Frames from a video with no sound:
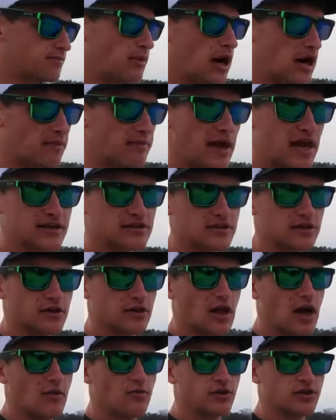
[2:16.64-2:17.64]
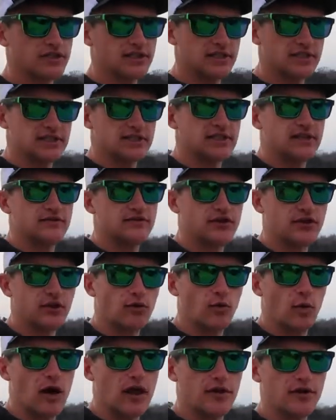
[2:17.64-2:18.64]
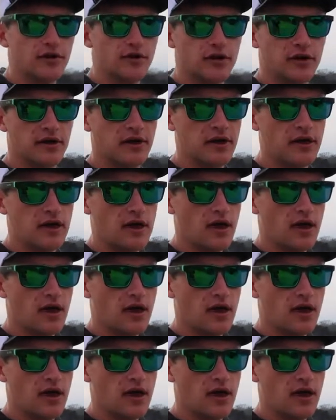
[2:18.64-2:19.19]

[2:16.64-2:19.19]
Spotted bass are a lot more sensitive to the weather and